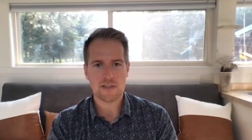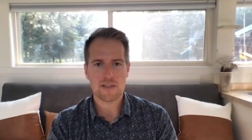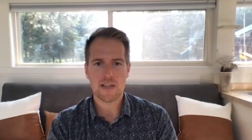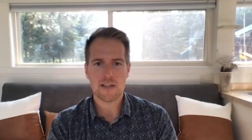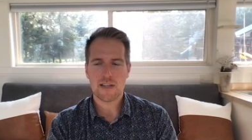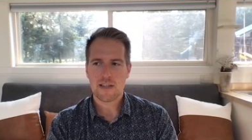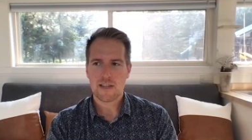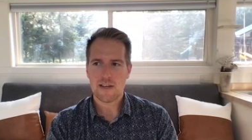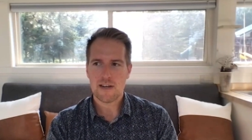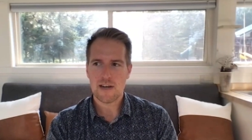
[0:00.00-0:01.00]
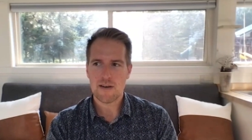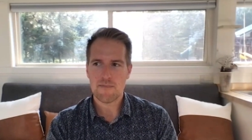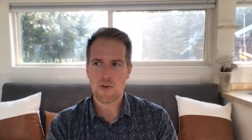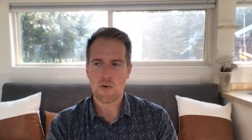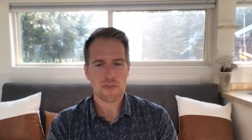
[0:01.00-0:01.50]
And then
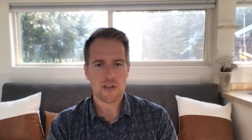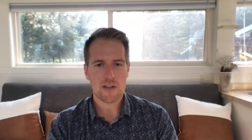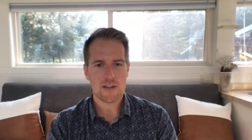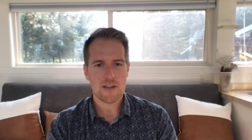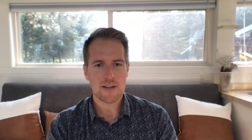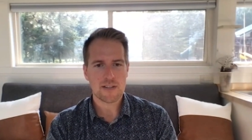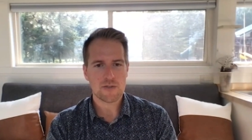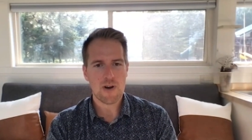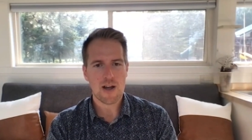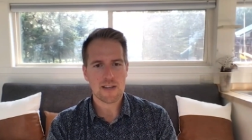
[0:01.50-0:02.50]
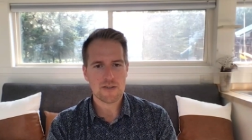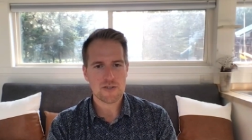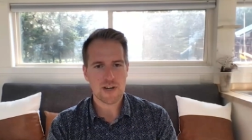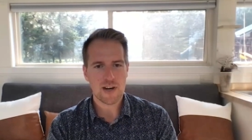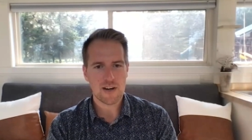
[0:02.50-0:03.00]
hopefully a nice rocking
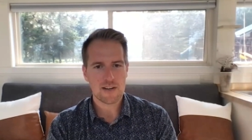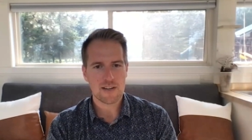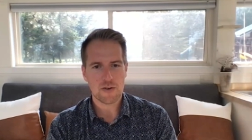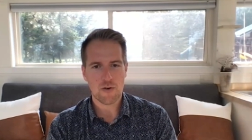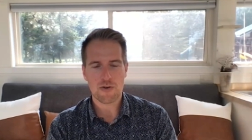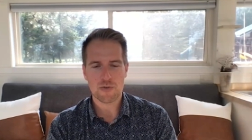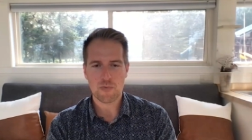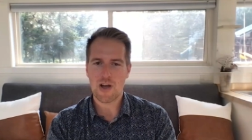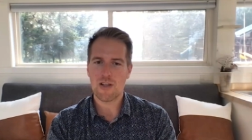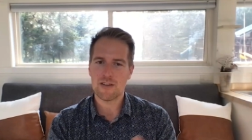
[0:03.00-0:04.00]
chair in the corner as well.